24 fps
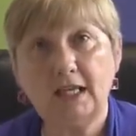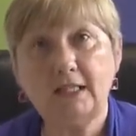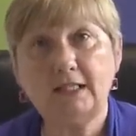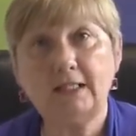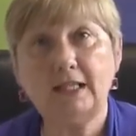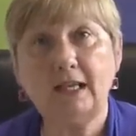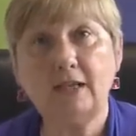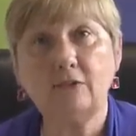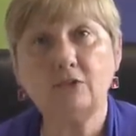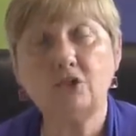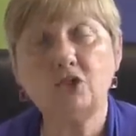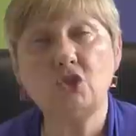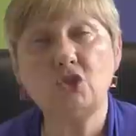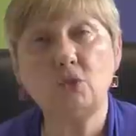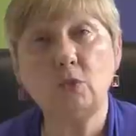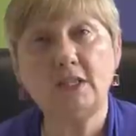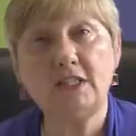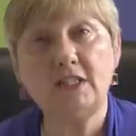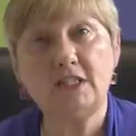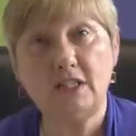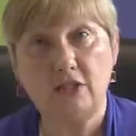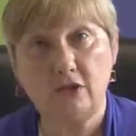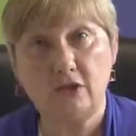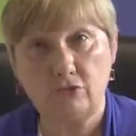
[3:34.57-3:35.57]
down to
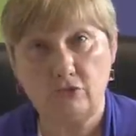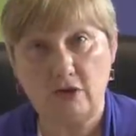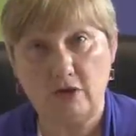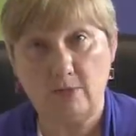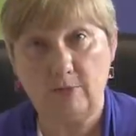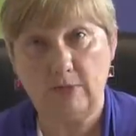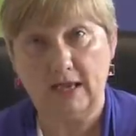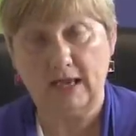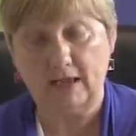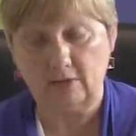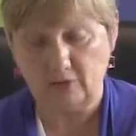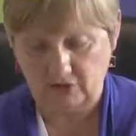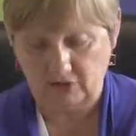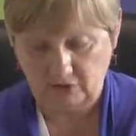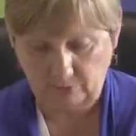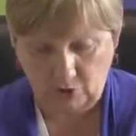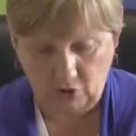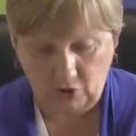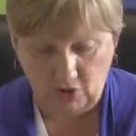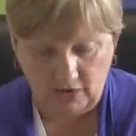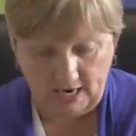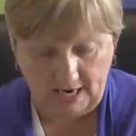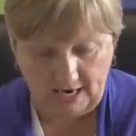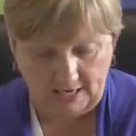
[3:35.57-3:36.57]
£23
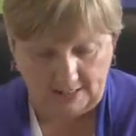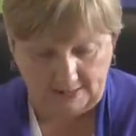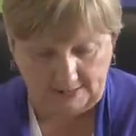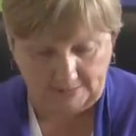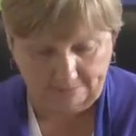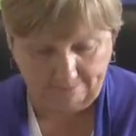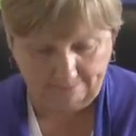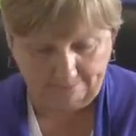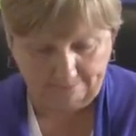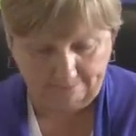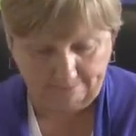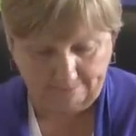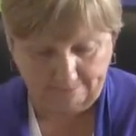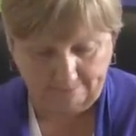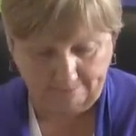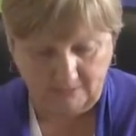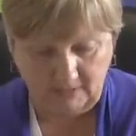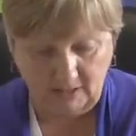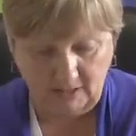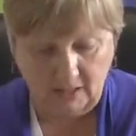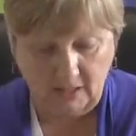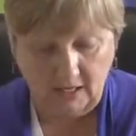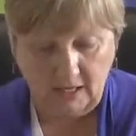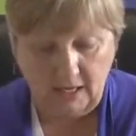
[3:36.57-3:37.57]
per head.
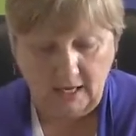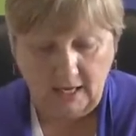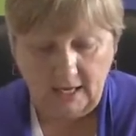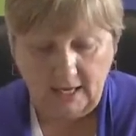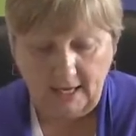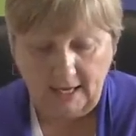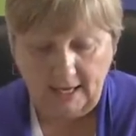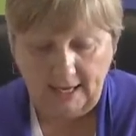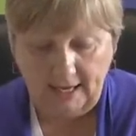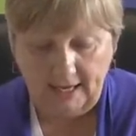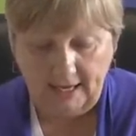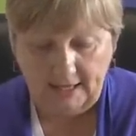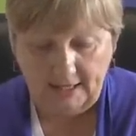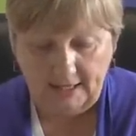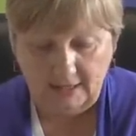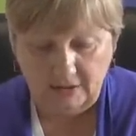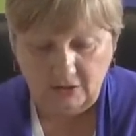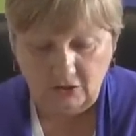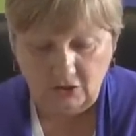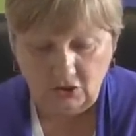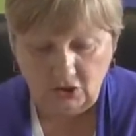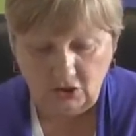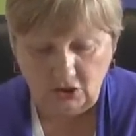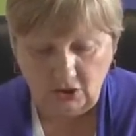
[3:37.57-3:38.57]

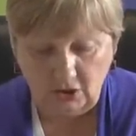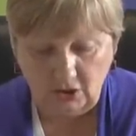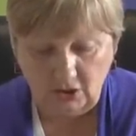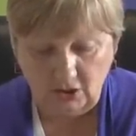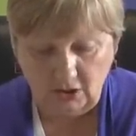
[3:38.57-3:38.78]
And